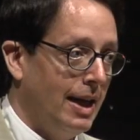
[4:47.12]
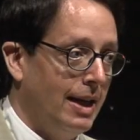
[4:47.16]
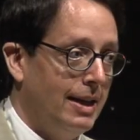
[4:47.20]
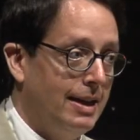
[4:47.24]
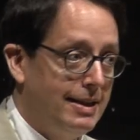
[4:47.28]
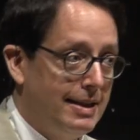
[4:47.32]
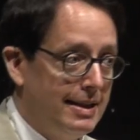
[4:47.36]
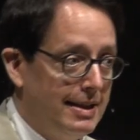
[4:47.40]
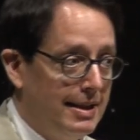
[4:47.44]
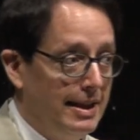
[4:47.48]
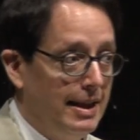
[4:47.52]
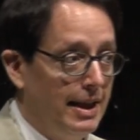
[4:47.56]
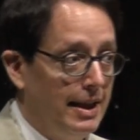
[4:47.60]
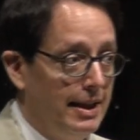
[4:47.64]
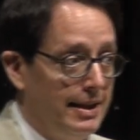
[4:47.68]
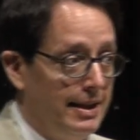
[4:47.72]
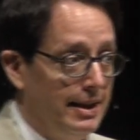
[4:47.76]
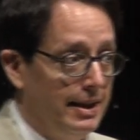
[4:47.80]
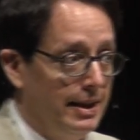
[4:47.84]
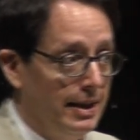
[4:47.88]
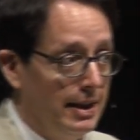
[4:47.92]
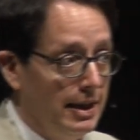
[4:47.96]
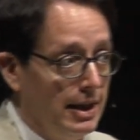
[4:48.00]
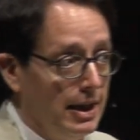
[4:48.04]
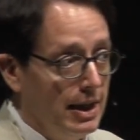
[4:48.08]
And this is the
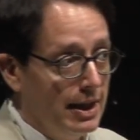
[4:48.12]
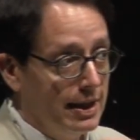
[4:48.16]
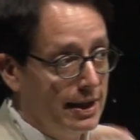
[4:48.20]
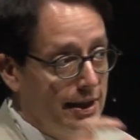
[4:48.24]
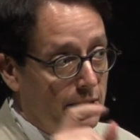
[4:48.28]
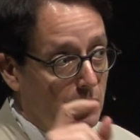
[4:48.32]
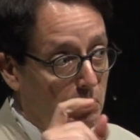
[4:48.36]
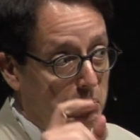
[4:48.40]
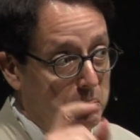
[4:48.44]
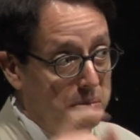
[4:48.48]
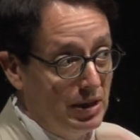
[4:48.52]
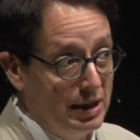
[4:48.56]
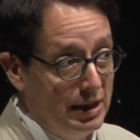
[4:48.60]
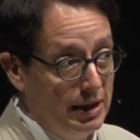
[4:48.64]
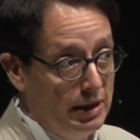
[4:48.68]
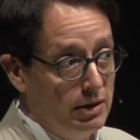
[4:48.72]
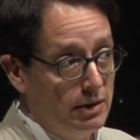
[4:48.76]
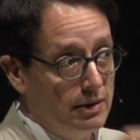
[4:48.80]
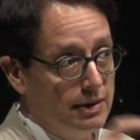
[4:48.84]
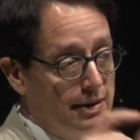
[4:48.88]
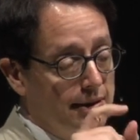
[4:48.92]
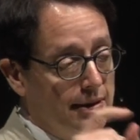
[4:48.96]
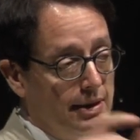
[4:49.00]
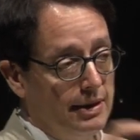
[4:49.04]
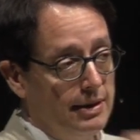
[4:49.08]
idea that the
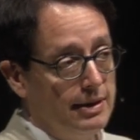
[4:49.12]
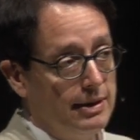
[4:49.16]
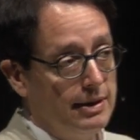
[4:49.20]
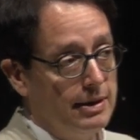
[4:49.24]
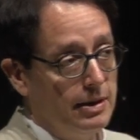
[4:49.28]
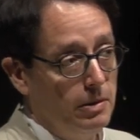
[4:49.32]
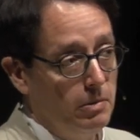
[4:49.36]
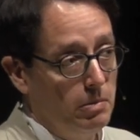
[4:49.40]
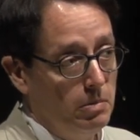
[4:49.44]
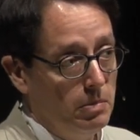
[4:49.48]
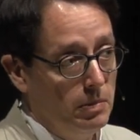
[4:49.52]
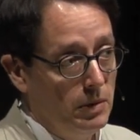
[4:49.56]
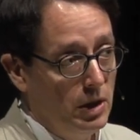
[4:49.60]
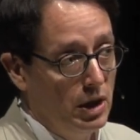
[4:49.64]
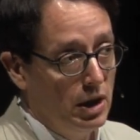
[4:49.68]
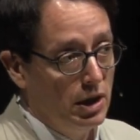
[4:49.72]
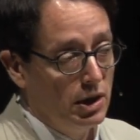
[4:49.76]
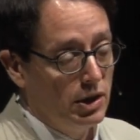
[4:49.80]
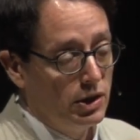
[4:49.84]
political system